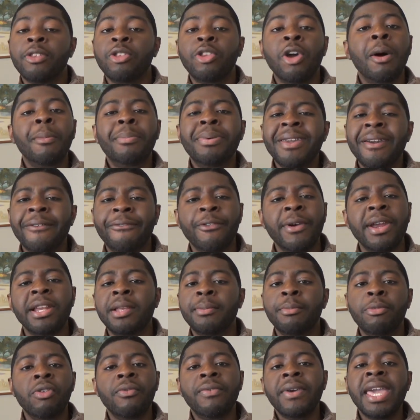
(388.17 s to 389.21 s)
don't be afraid
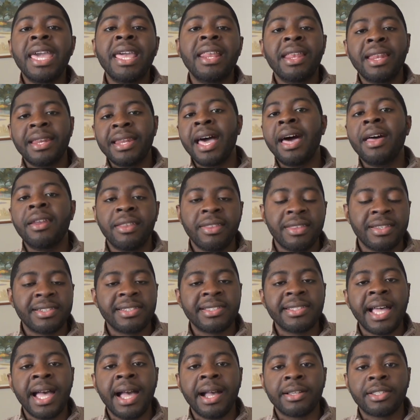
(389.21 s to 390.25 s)
to move in and out of the
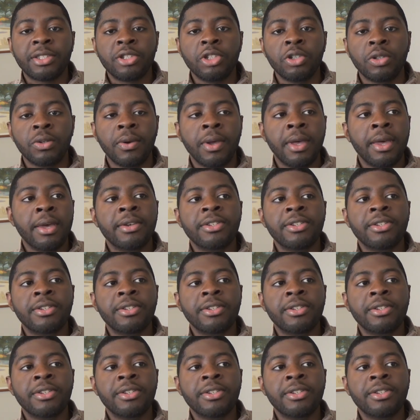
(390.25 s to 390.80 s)
stock too.